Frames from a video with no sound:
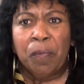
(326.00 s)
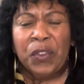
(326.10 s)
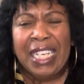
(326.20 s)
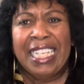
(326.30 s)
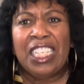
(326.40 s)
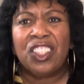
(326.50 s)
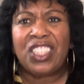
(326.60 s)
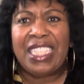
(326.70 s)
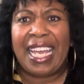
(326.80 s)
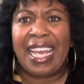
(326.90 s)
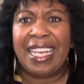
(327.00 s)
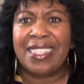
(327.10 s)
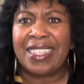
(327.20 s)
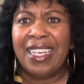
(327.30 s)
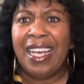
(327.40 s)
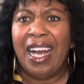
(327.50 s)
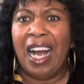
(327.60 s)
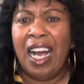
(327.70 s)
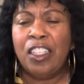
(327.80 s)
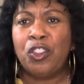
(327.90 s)
And here she has
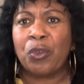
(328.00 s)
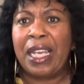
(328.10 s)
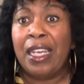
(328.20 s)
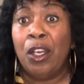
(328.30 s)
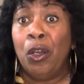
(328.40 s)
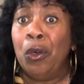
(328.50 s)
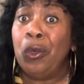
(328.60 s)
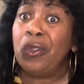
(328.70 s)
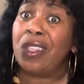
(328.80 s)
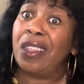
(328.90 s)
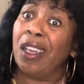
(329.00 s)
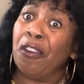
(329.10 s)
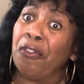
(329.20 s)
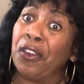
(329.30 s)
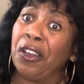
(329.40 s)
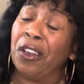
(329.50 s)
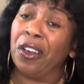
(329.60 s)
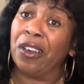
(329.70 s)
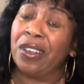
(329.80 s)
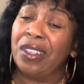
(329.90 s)
Andre, who's there for
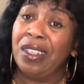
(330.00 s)
her